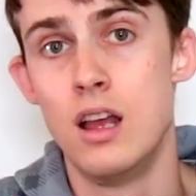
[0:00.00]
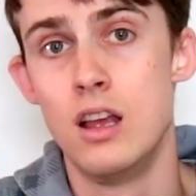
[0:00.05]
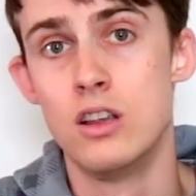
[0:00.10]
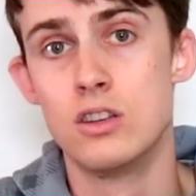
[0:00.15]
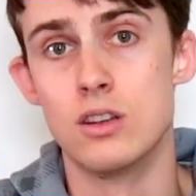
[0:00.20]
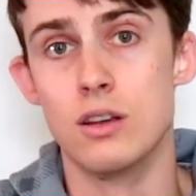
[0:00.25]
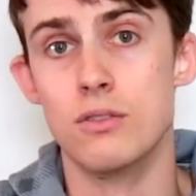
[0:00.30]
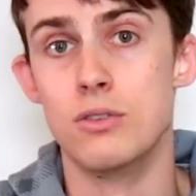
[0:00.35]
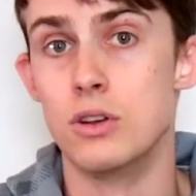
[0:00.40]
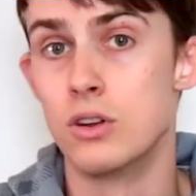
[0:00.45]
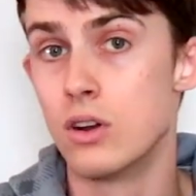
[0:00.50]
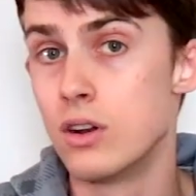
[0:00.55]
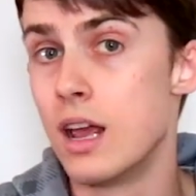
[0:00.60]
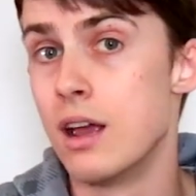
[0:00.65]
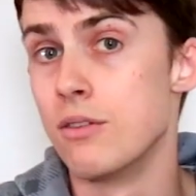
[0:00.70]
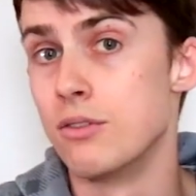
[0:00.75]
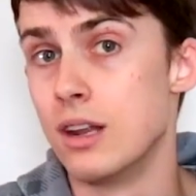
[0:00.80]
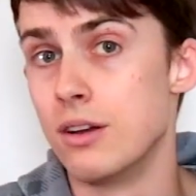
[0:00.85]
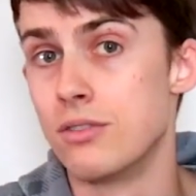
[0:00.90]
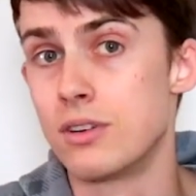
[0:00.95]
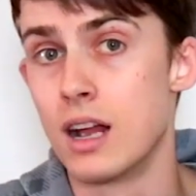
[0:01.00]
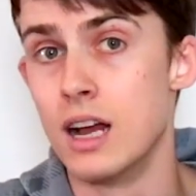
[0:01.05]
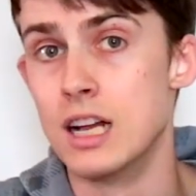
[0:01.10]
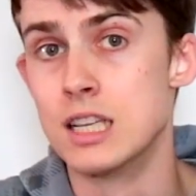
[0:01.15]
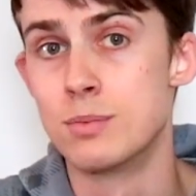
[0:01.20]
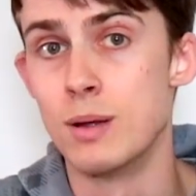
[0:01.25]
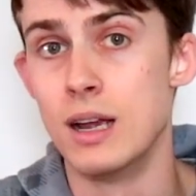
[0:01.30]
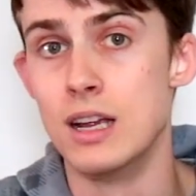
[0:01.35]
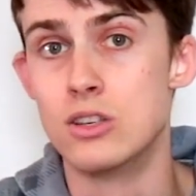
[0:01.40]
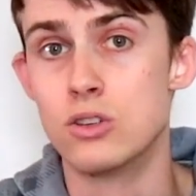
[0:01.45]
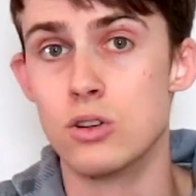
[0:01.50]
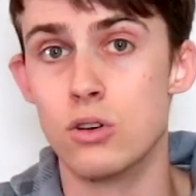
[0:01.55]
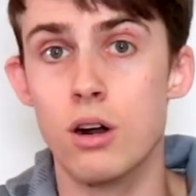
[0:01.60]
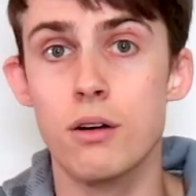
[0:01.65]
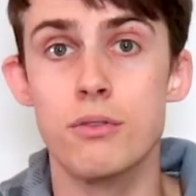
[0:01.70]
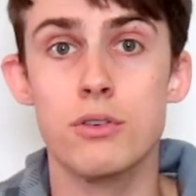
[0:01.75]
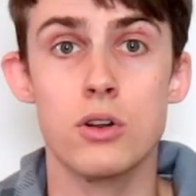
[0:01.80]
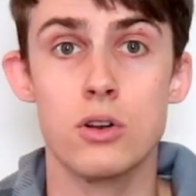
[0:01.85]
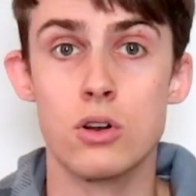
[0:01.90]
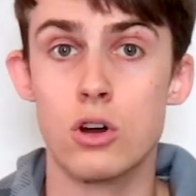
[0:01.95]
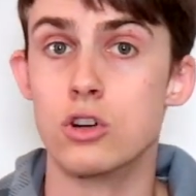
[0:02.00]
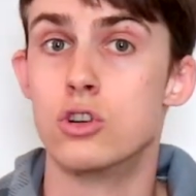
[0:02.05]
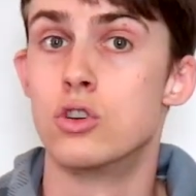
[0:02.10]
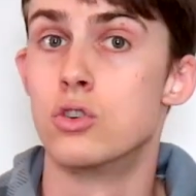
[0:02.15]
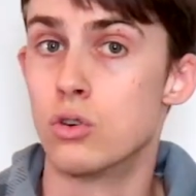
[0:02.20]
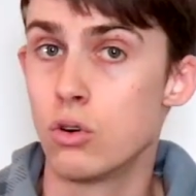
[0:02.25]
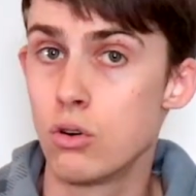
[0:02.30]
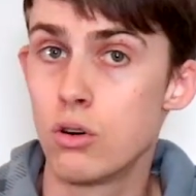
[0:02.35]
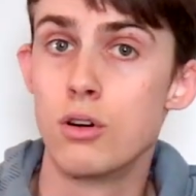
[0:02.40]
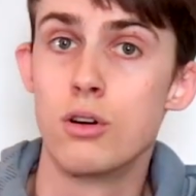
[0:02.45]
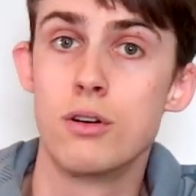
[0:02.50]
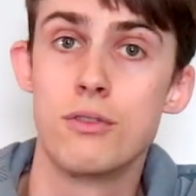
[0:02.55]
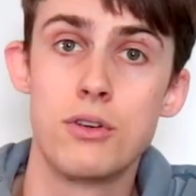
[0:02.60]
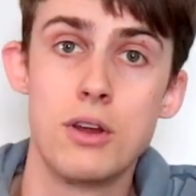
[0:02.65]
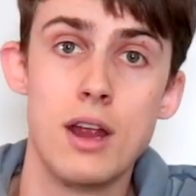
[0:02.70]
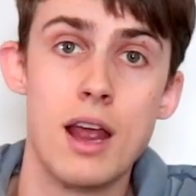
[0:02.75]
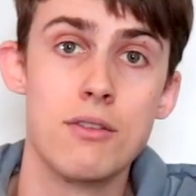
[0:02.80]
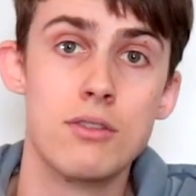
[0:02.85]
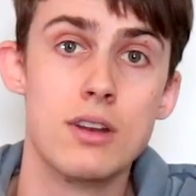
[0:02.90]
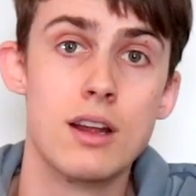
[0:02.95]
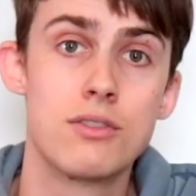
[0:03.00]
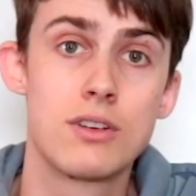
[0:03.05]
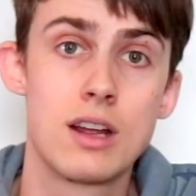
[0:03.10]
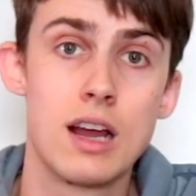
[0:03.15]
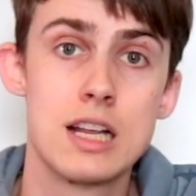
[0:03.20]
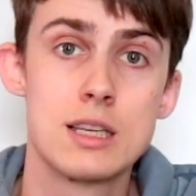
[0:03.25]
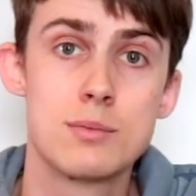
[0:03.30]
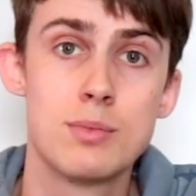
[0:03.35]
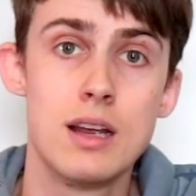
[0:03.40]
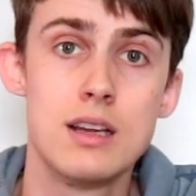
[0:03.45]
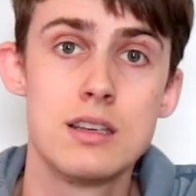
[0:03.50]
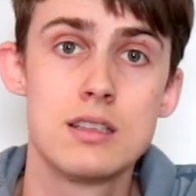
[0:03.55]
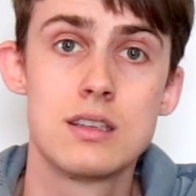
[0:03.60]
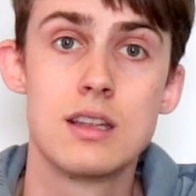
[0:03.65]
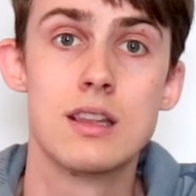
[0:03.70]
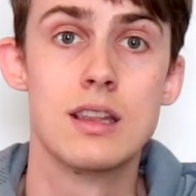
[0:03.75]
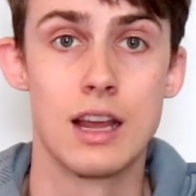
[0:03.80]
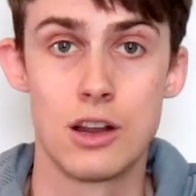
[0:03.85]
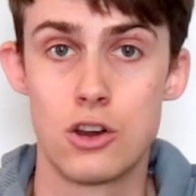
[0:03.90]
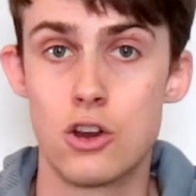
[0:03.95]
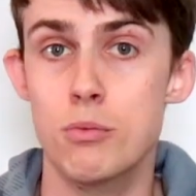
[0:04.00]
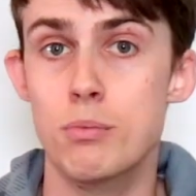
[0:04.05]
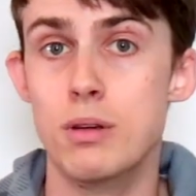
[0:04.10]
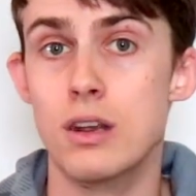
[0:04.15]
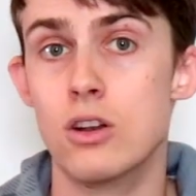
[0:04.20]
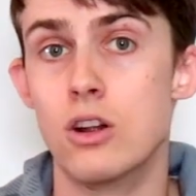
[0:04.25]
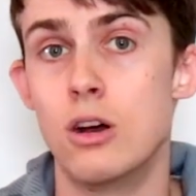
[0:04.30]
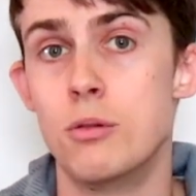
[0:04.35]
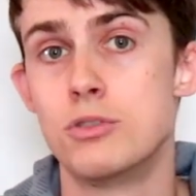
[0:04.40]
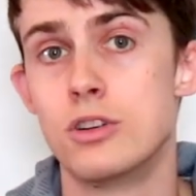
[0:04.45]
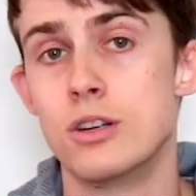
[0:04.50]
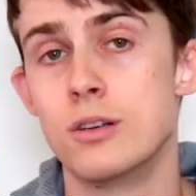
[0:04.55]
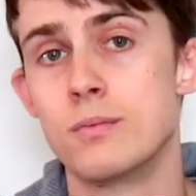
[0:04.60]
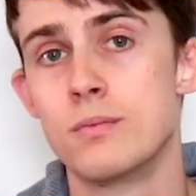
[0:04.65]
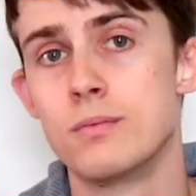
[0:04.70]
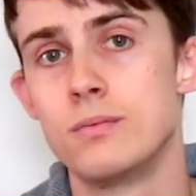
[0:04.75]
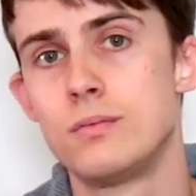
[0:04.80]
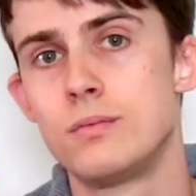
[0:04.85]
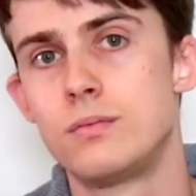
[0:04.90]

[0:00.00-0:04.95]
so if you don't have enough card space or if you're not sure if you have enough card space, that could be an option.